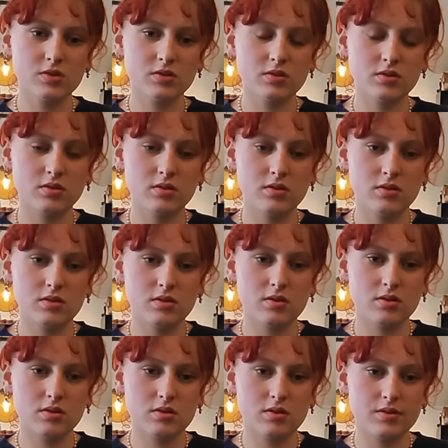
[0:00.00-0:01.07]
and to have a
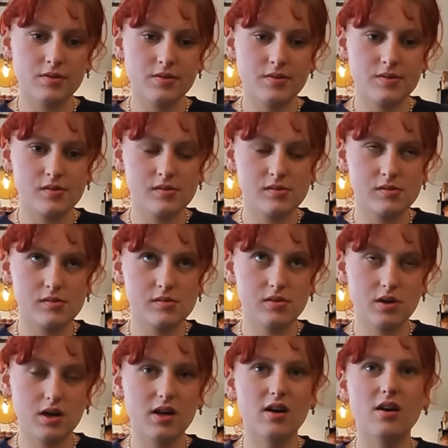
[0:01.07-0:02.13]
breakfast
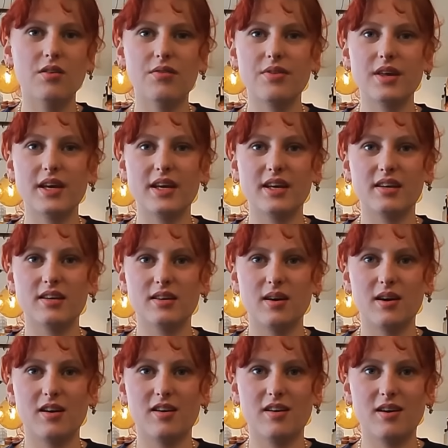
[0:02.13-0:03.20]
meeting about her
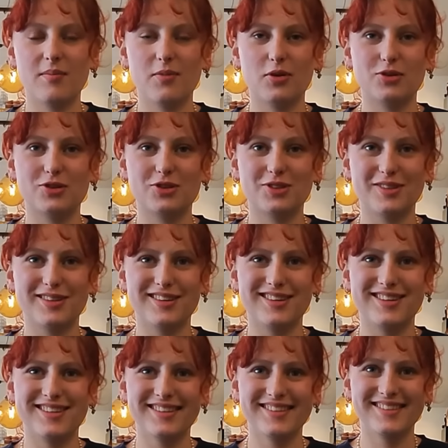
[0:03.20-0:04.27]
bedroom requirements.
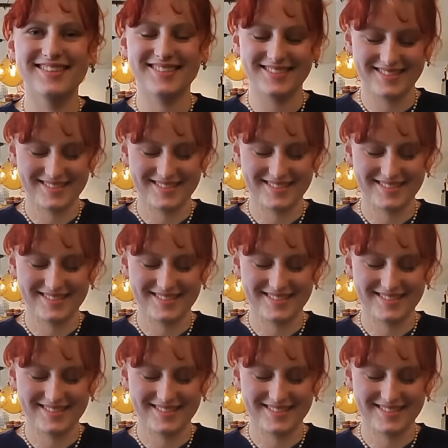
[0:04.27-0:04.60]
It's really